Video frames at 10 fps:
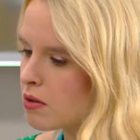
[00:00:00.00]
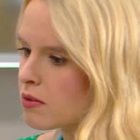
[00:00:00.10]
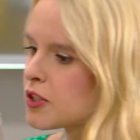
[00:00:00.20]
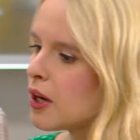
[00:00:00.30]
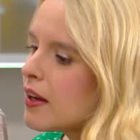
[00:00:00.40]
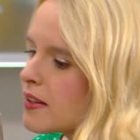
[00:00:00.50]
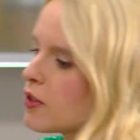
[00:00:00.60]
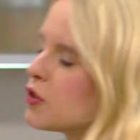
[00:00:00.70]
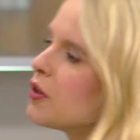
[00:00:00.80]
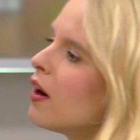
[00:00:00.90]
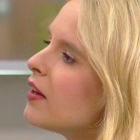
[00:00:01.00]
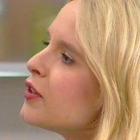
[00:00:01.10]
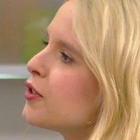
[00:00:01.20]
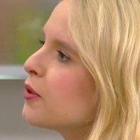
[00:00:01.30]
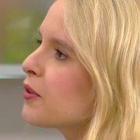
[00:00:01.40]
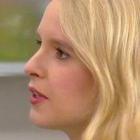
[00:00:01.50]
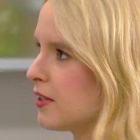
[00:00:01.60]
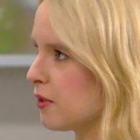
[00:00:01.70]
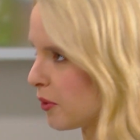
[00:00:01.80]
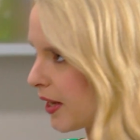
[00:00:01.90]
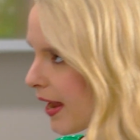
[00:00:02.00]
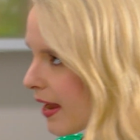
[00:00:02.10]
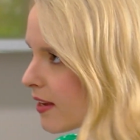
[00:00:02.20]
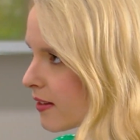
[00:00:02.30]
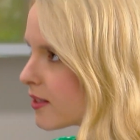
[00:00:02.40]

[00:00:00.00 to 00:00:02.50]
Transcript: I... Don't don't do this, okay?